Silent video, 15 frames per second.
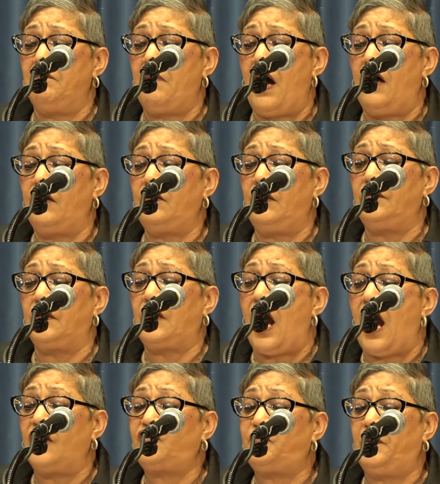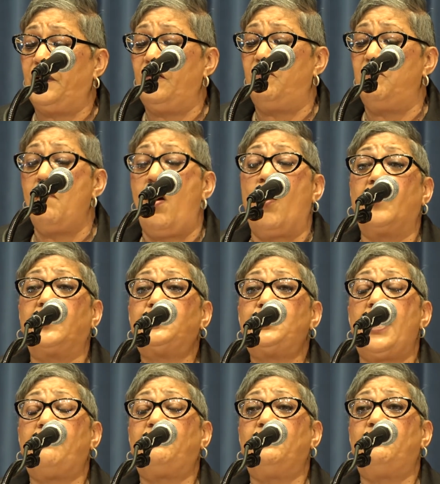the, the Gospel of Mark,
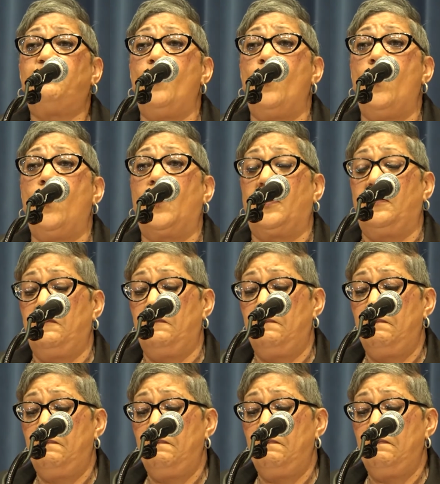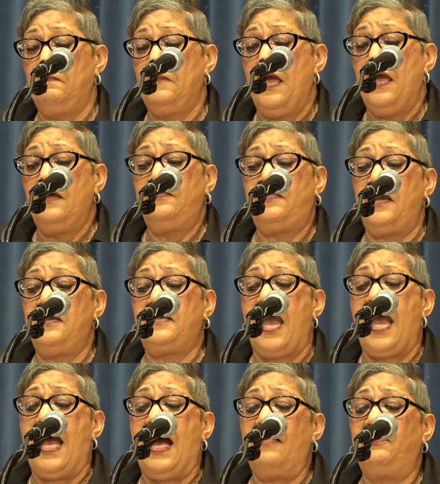chapter 4, they
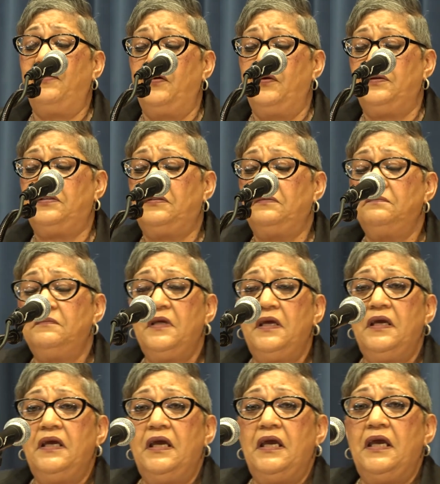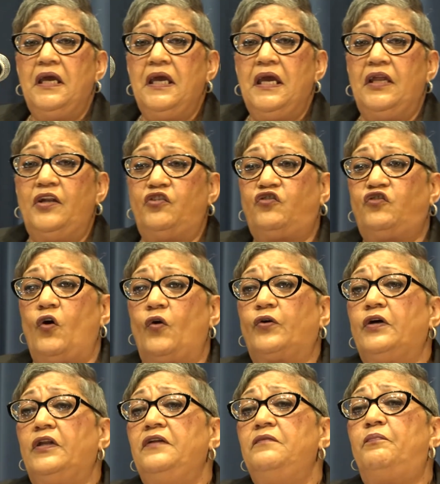gathered in a
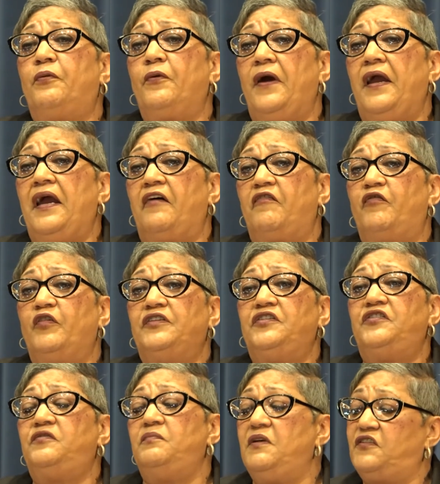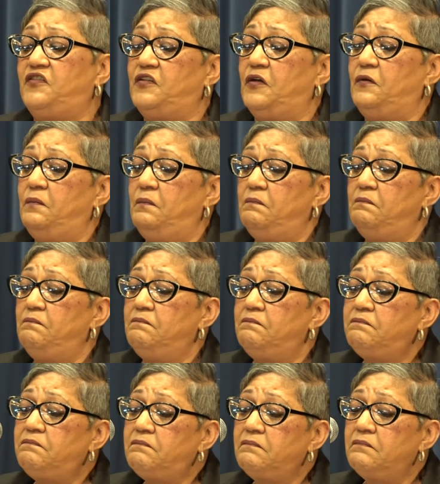circle in prayer for dismissal.
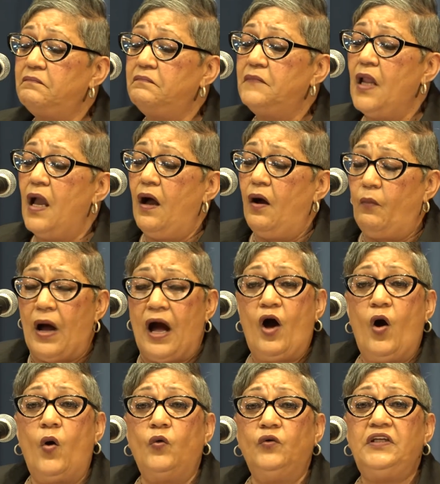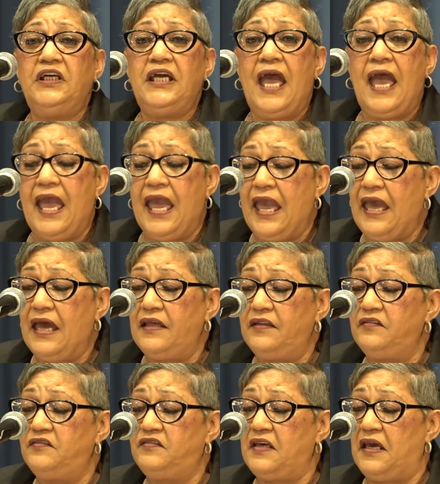While holding
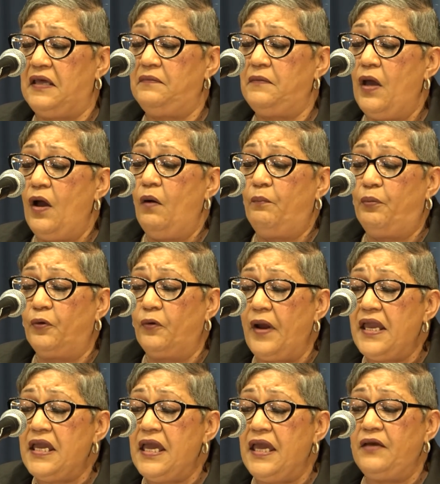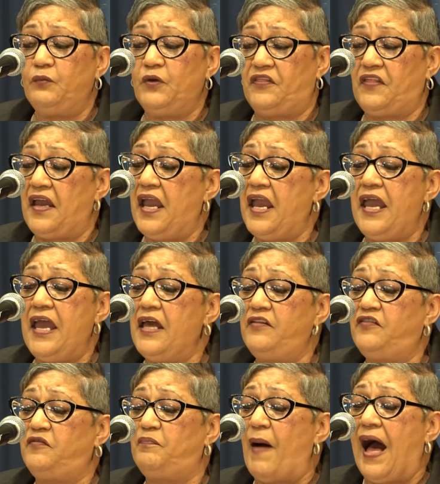hands and praying with their
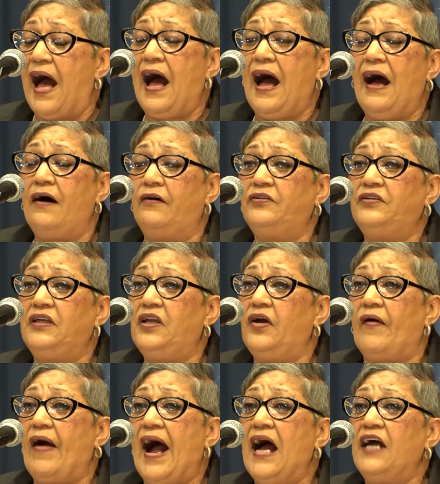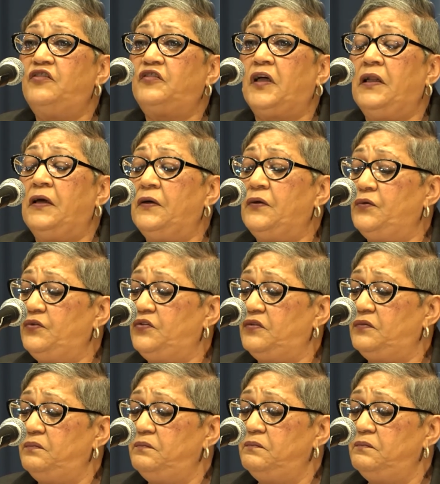heads bowed and their eyes closed.